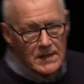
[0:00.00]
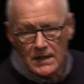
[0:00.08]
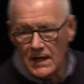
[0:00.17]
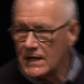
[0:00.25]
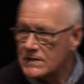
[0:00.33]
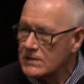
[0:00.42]
to say
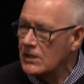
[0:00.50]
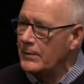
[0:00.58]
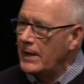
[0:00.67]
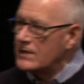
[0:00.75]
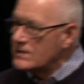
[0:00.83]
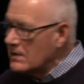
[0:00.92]
yes to.
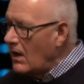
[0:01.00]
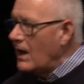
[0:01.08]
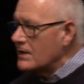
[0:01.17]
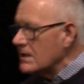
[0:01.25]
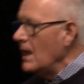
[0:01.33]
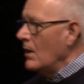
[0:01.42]
But it
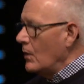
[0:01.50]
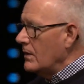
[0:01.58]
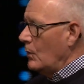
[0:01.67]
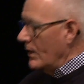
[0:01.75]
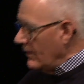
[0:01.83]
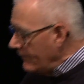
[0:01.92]
starts
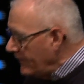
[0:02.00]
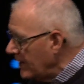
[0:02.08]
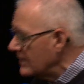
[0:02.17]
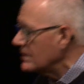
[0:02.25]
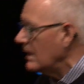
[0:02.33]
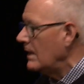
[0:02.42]
with, with a
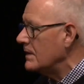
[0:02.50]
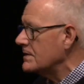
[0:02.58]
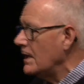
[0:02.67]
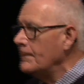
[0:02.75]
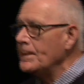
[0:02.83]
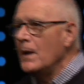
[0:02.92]
vision. And
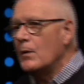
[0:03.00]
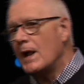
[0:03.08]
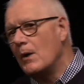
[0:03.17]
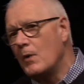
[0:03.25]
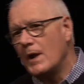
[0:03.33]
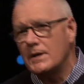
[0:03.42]
so
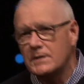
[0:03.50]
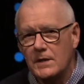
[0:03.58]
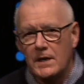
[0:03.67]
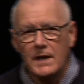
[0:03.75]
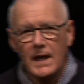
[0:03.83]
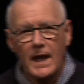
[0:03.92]
what I want to
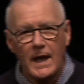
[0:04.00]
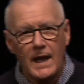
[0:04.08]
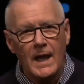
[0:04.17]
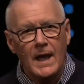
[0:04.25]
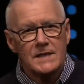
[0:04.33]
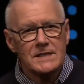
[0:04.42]
do
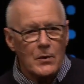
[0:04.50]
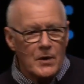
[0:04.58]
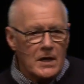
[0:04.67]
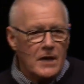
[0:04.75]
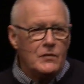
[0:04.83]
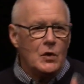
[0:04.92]
today is I
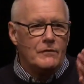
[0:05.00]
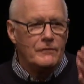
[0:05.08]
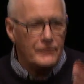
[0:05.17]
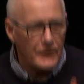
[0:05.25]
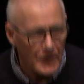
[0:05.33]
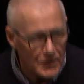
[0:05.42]
want to give you a
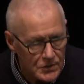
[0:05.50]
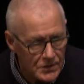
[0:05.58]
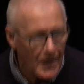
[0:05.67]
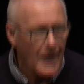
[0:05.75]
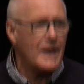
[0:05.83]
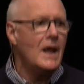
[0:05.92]

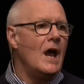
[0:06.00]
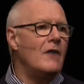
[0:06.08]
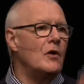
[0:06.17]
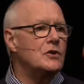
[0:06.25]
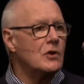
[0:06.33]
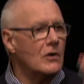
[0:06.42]
vision
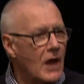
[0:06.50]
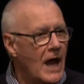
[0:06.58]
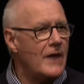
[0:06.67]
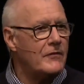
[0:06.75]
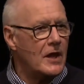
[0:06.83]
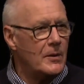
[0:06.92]
of what your
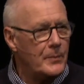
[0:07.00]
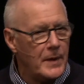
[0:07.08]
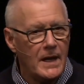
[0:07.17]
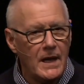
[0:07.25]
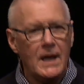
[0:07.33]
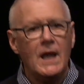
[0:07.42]
life can
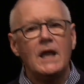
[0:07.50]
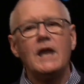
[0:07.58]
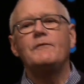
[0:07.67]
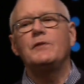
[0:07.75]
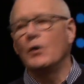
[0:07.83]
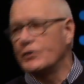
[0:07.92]
be
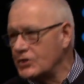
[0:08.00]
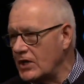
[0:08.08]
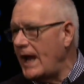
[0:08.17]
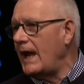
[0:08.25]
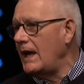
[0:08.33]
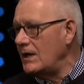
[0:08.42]
if you'll
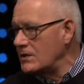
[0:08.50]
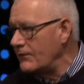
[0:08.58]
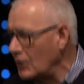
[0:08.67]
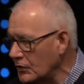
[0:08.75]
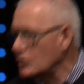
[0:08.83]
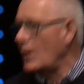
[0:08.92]
change,
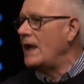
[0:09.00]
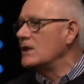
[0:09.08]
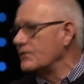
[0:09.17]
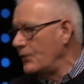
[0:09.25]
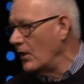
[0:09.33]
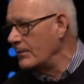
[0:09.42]
if you'll
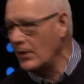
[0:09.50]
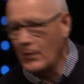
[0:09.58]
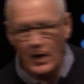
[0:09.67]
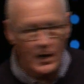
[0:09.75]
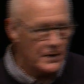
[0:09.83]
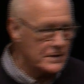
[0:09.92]
transform your
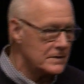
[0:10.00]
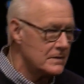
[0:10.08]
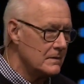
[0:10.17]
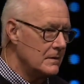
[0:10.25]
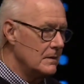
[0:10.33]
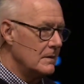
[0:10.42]

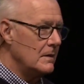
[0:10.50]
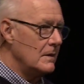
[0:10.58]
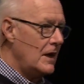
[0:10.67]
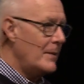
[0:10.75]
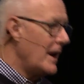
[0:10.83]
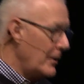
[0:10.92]
words.
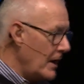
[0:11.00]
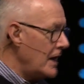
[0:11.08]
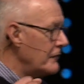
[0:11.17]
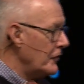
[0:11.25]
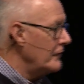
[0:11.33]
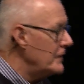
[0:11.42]
Anybody
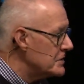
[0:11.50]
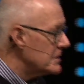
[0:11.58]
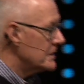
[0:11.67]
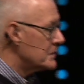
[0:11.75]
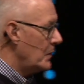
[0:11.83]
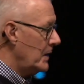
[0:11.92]
ready for a
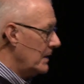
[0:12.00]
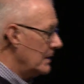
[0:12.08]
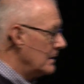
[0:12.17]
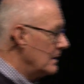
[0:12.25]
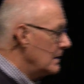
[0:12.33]
vision this week?